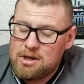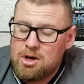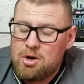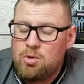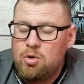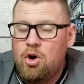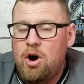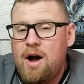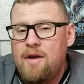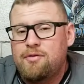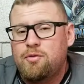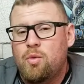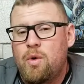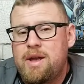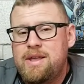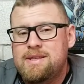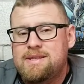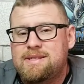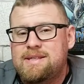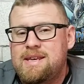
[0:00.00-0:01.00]
we'll have to
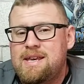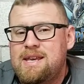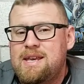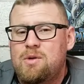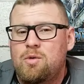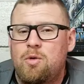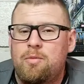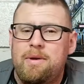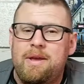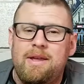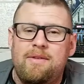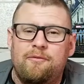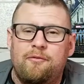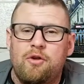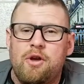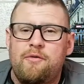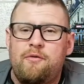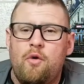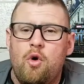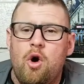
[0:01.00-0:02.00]
wait and see. It will be hitting
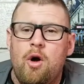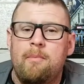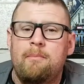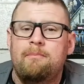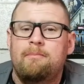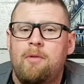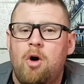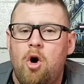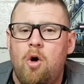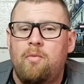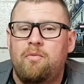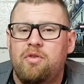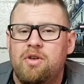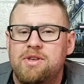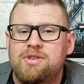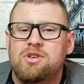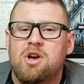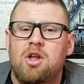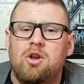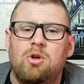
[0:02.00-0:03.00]
Freeform. Hopefully,
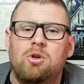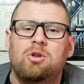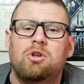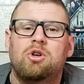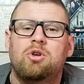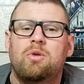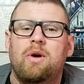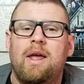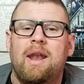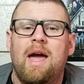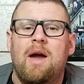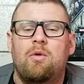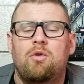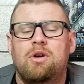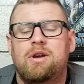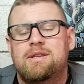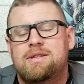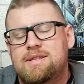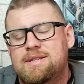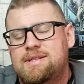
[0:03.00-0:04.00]
it's on Hulu, and I will
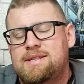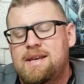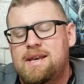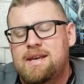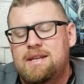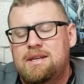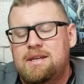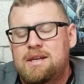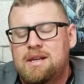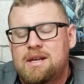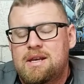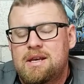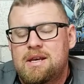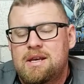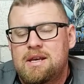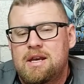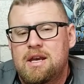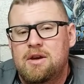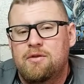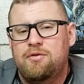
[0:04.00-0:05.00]
get to see it.
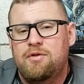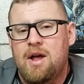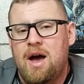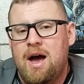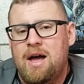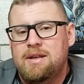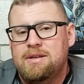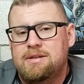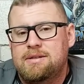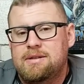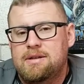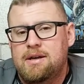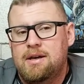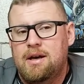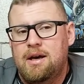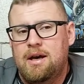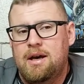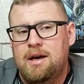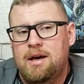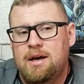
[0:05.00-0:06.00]
If not,
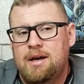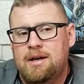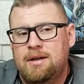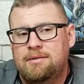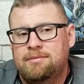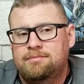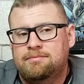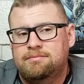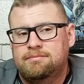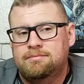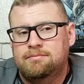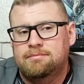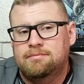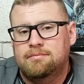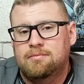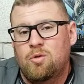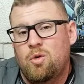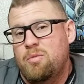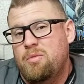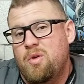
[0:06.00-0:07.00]
uh,
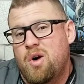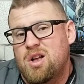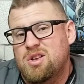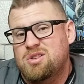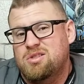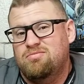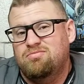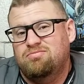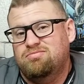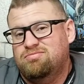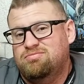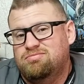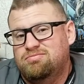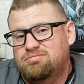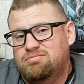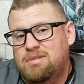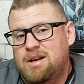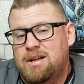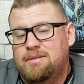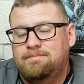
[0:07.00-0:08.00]
we'll be watching.
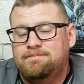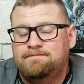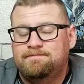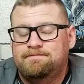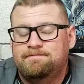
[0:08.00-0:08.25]
But